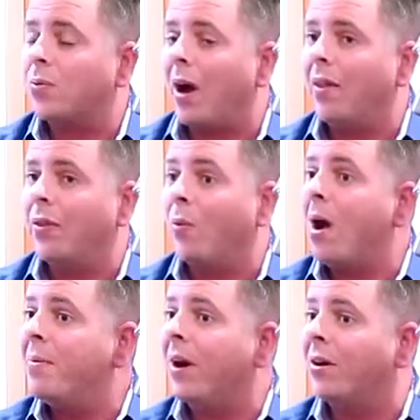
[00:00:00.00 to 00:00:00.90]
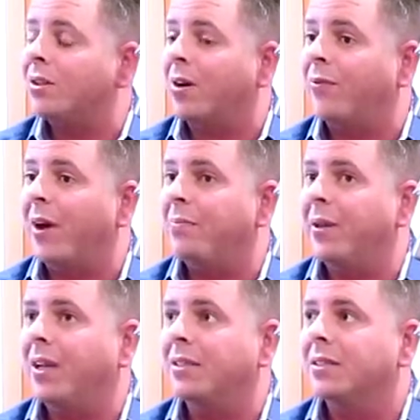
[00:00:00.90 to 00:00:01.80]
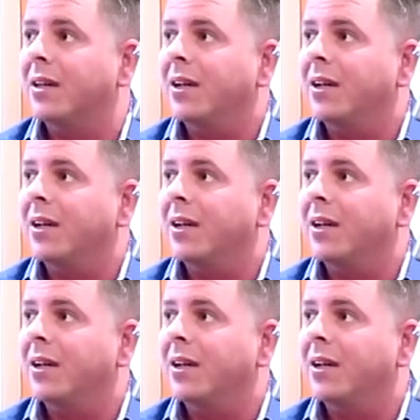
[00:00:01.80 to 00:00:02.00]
why the webinars are fun, because